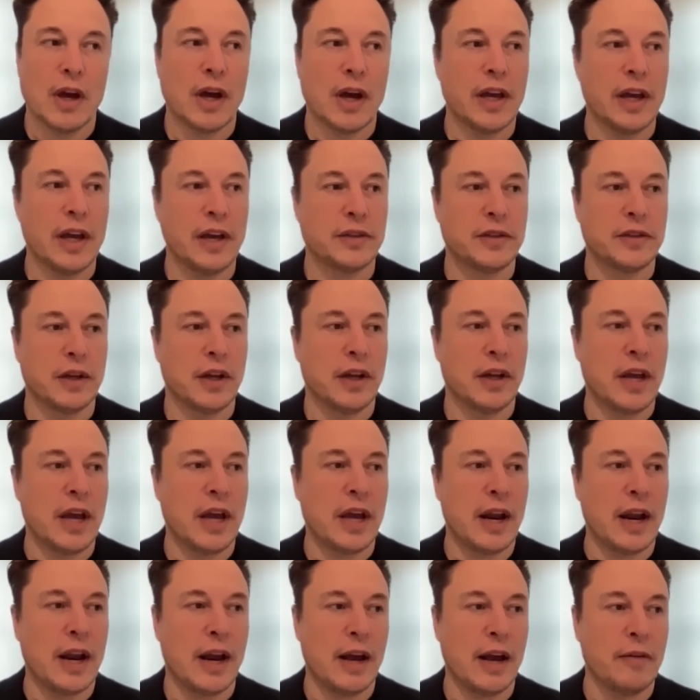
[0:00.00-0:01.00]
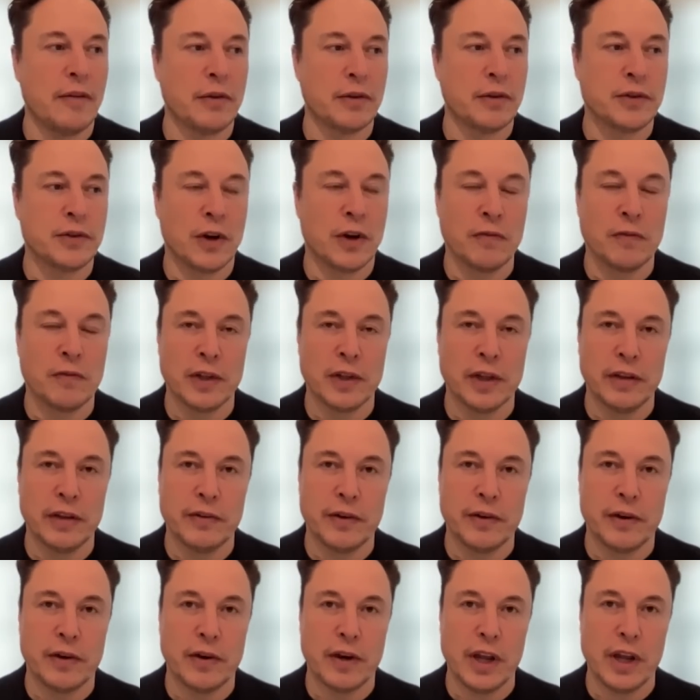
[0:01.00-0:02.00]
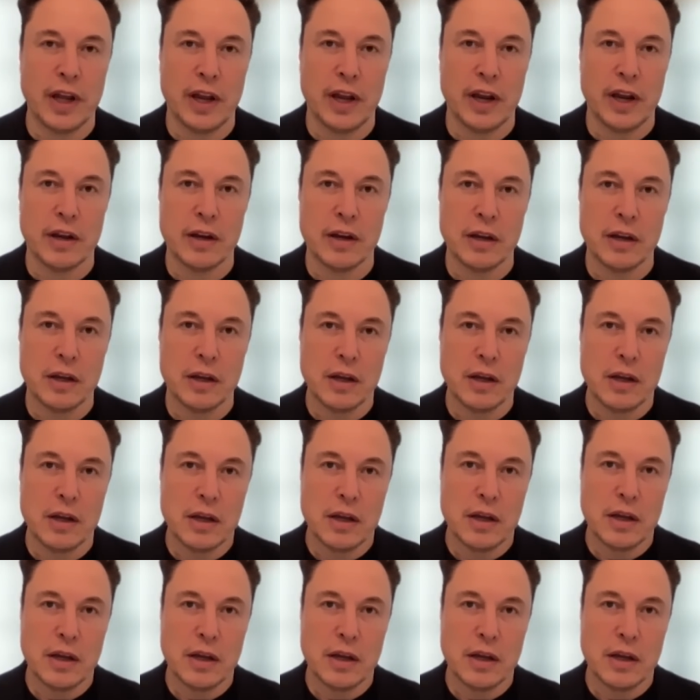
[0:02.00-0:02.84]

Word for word: uh, is, and, and, I'm a strong believer in